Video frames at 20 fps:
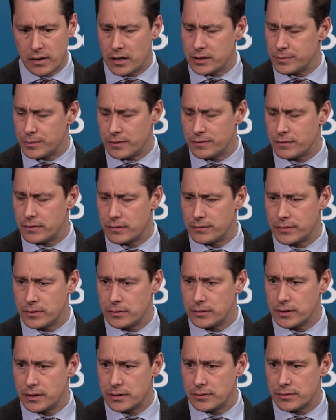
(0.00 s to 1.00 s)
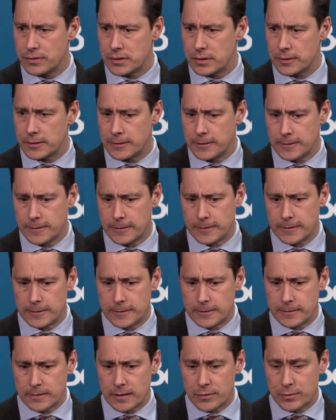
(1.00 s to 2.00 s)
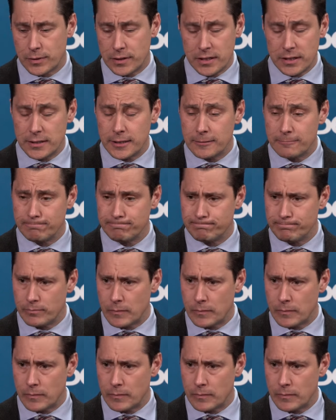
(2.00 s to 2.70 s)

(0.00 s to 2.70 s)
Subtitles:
Eisman for a few years, and that's what he did.